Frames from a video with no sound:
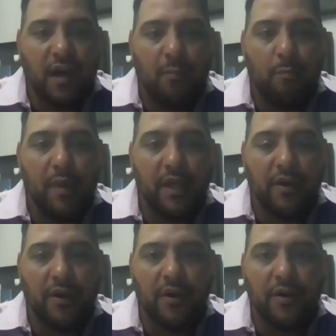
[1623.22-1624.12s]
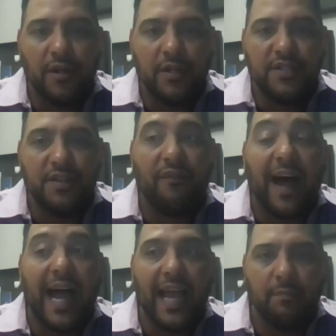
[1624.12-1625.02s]
a bigger
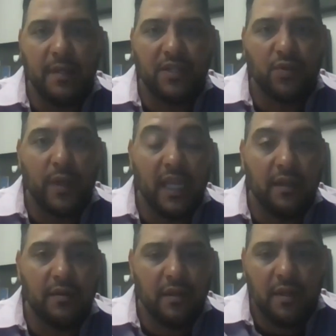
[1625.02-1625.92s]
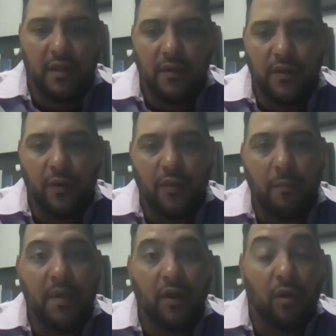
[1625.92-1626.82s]
divide between the
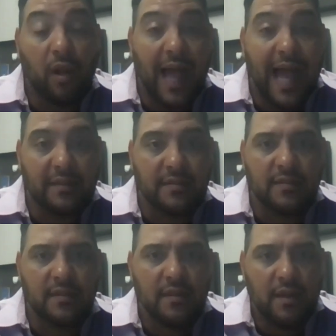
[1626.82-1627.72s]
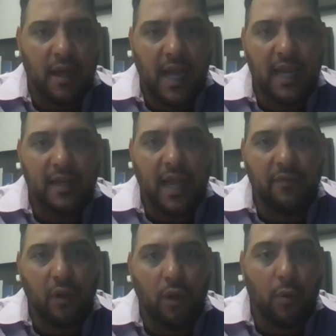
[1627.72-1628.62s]
middle class and
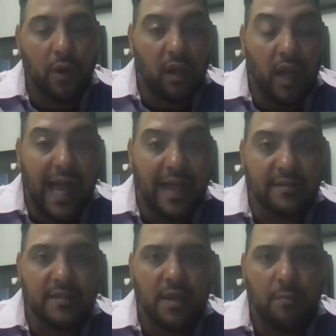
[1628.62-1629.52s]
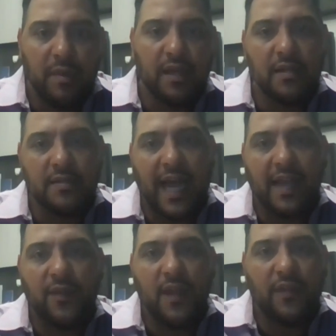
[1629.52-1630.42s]
the lower class, because I
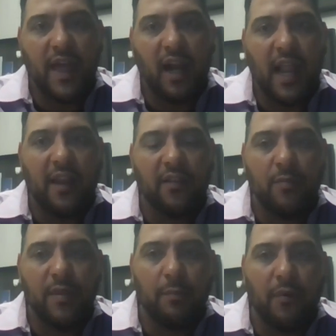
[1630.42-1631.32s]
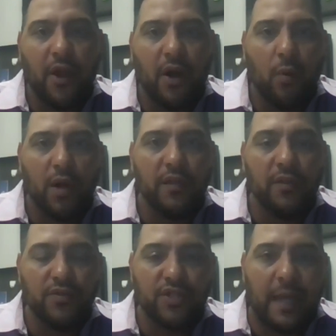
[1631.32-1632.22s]
think that a lot of the people that are working
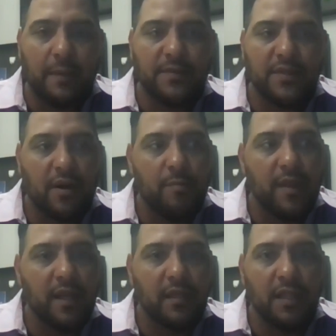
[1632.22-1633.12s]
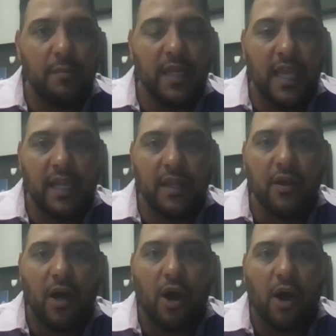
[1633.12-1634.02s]
those jobs that are being eliminated are